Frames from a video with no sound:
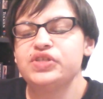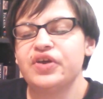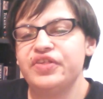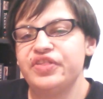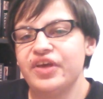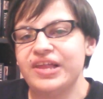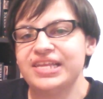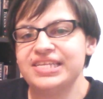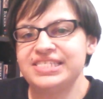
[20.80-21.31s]
So I
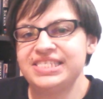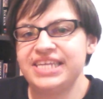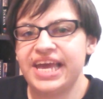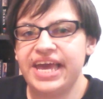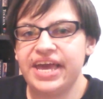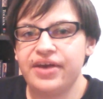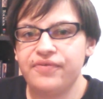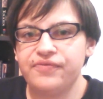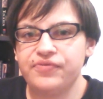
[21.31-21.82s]
saw this
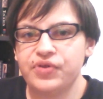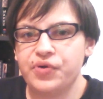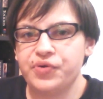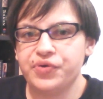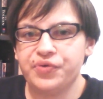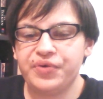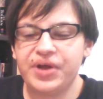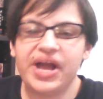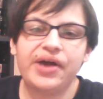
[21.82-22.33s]
tag
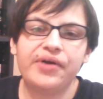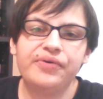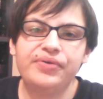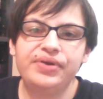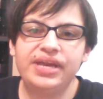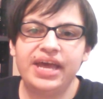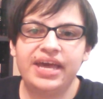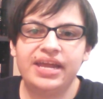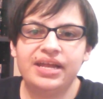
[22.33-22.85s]
floating
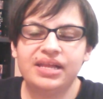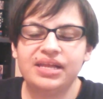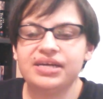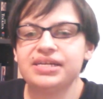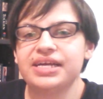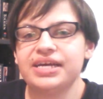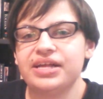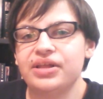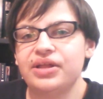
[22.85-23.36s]
around and it
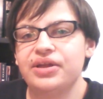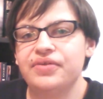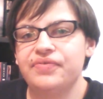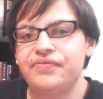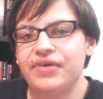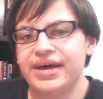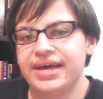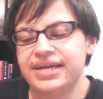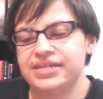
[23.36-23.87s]
looked like a lot
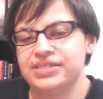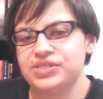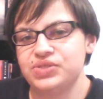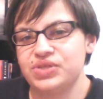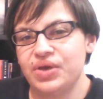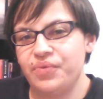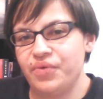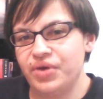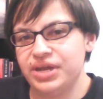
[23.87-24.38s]
of fun,
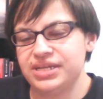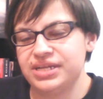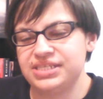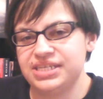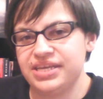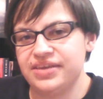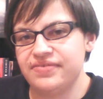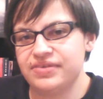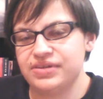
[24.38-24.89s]
so I wanted
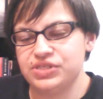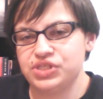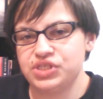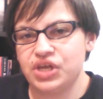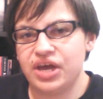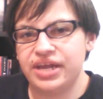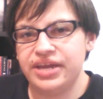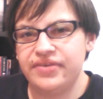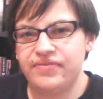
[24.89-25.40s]
to give it a
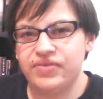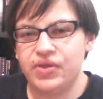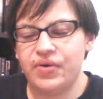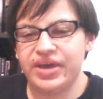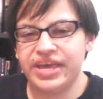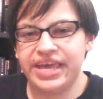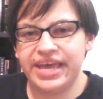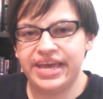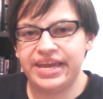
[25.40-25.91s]
shot even though
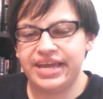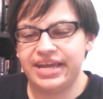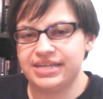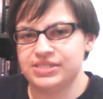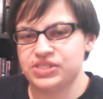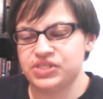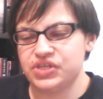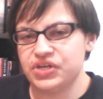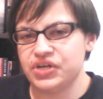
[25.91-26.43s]
I can't
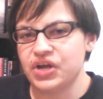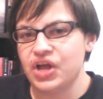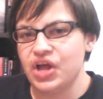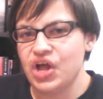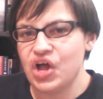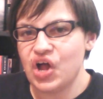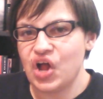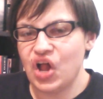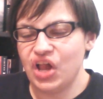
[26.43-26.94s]
answer
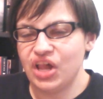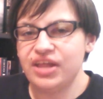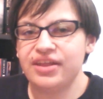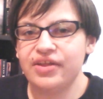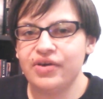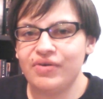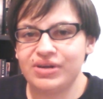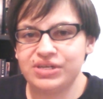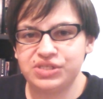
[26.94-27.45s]
all
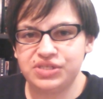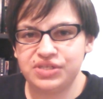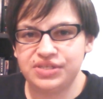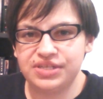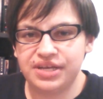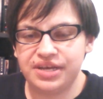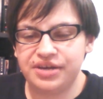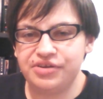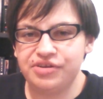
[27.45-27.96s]
of the
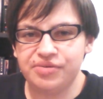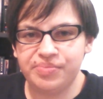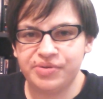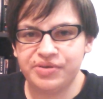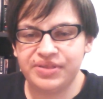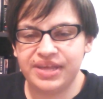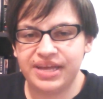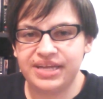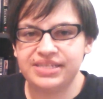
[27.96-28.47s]
questions
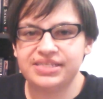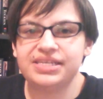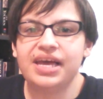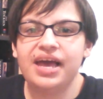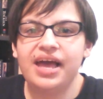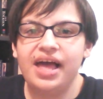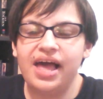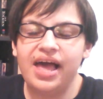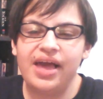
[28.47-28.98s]
100%.
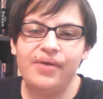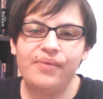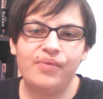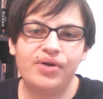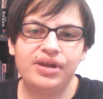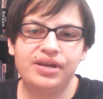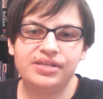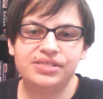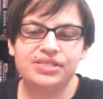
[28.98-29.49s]
I
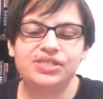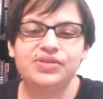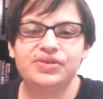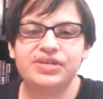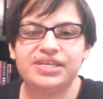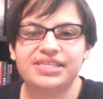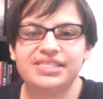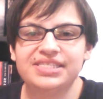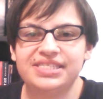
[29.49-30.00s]
wanted to do
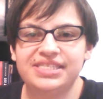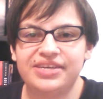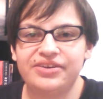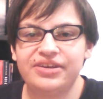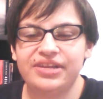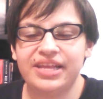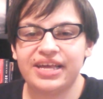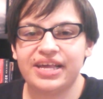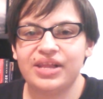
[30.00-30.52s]
it because it
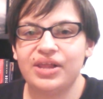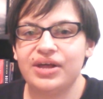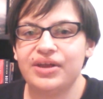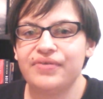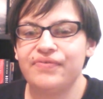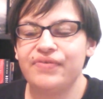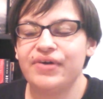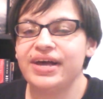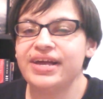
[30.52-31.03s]
sounded like a
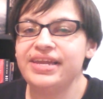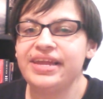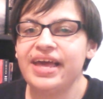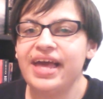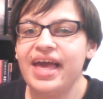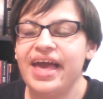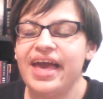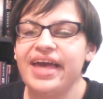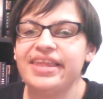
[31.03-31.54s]
lot of fun,
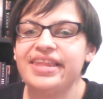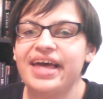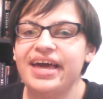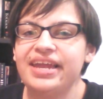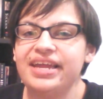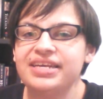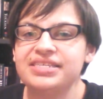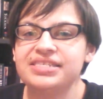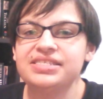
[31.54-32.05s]
and
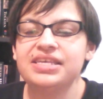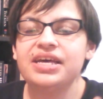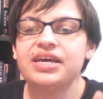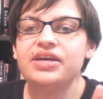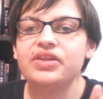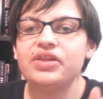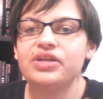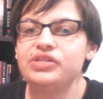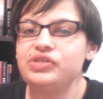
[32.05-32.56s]
that is
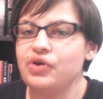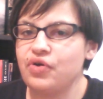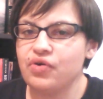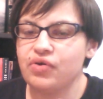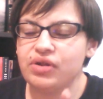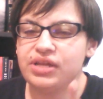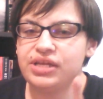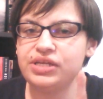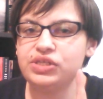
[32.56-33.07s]
the
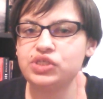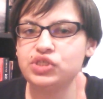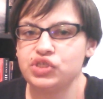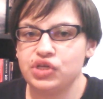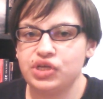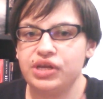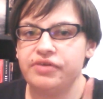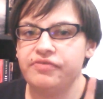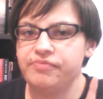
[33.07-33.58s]
Totally
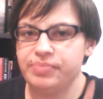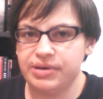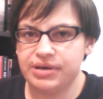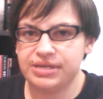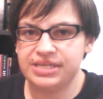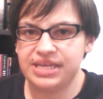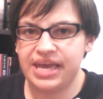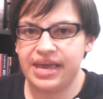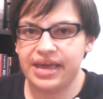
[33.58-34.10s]
Should've
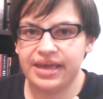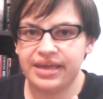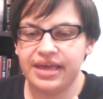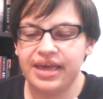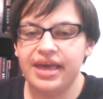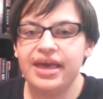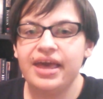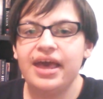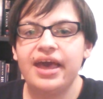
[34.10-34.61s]
book tag.
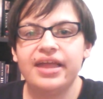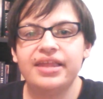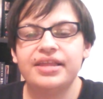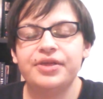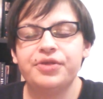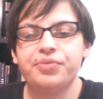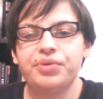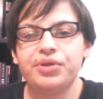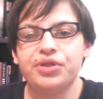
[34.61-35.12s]
And
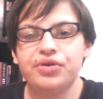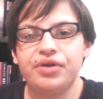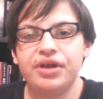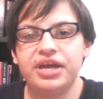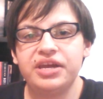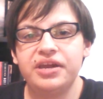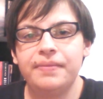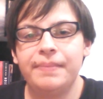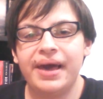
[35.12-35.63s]
this was
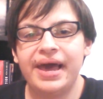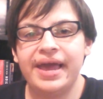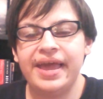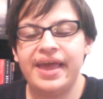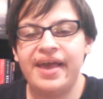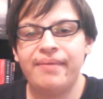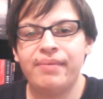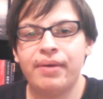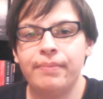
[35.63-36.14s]
created
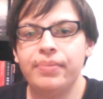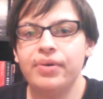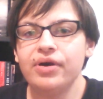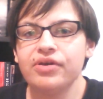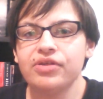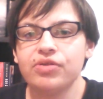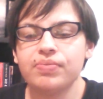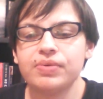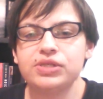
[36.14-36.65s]
by Emma
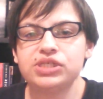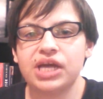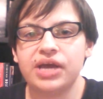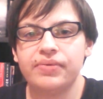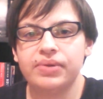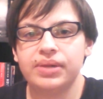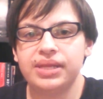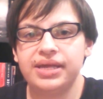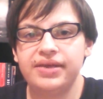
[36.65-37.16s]
Books, which
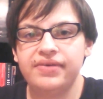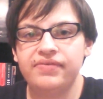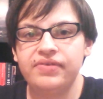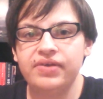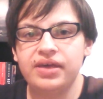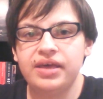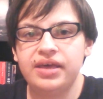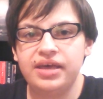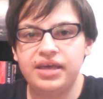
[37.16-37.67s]
I will
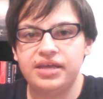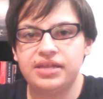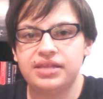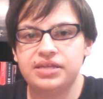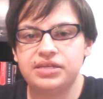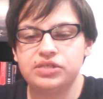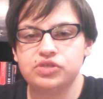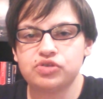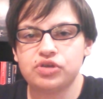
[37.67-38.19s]
leave in
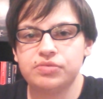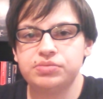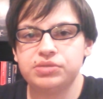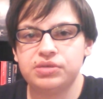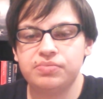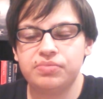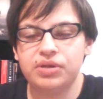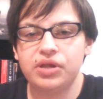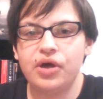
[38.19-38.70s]
the
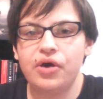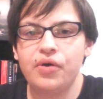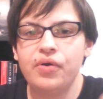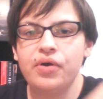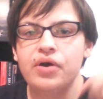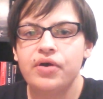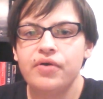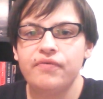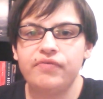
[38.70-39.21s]
description
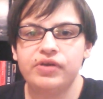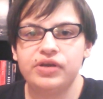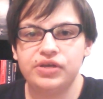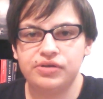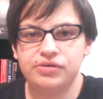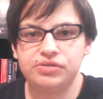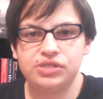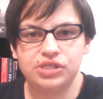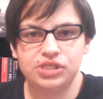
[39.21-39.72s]
below for
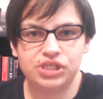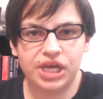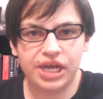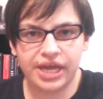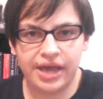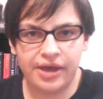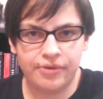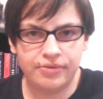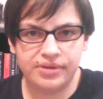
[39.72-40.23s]
you to
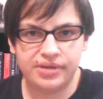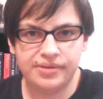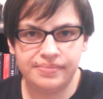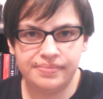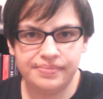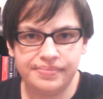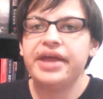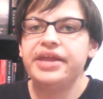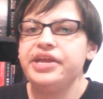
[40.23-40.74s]
check out.
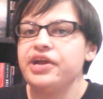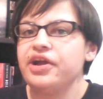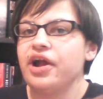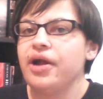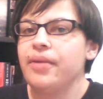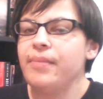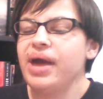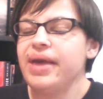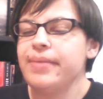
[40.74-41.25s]
And here
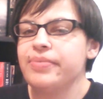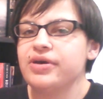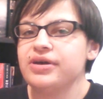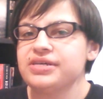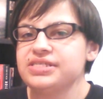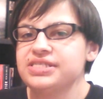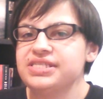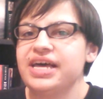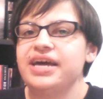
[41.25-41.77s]
are my
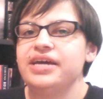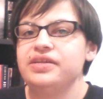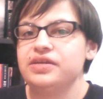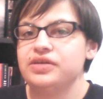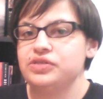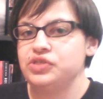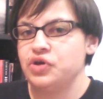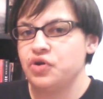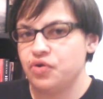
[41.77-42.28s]
books that
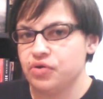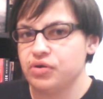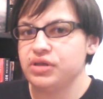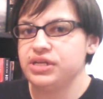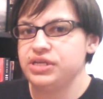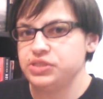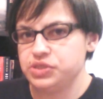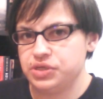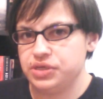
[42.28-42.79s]

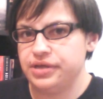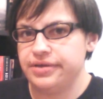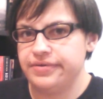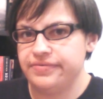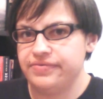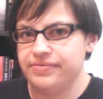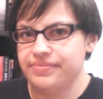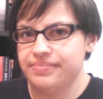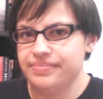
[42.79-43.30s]
totally
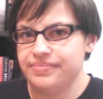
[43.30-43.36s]
should've.